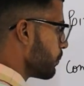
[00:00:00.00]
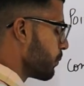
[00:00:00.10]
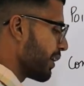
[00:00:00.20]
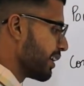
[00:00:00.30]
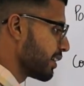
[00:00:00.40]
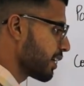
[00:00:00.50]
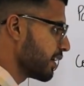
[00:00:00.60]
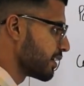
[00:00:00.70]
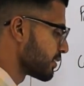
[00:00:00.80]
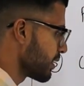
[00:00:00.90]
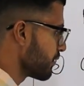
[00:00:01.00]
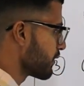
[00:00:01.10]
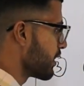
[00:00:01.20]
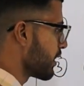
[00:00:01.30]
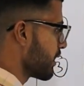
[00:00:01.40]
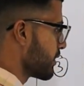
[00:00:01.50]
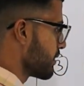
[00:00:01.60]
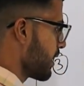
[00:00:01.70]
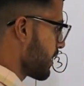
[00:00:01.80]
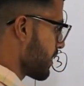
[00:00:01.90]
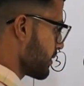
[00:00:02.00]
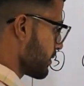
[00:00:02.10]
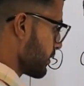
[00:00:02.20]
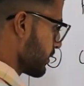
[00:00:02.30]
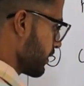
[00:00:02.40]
Pointer itself contains the address.